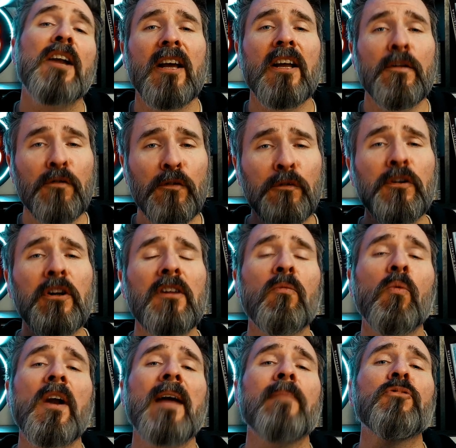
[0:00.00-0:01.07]
And if you feel
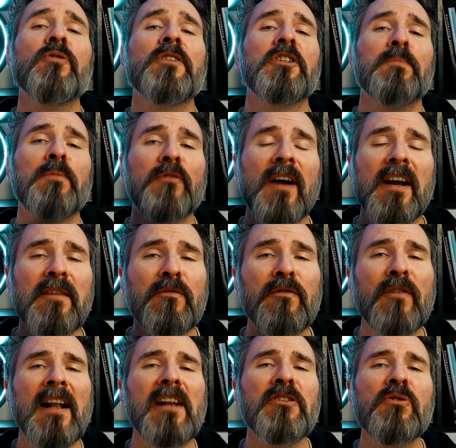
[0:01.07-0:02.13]
what I'm doing is providing
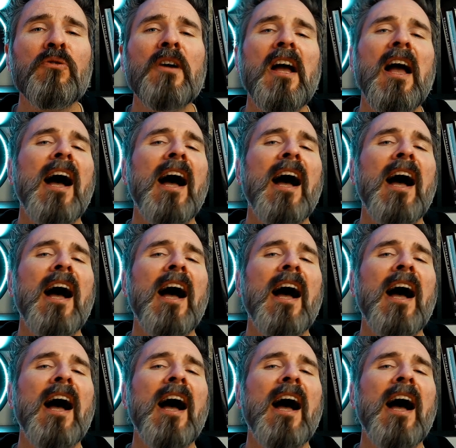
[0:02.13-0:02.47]
value,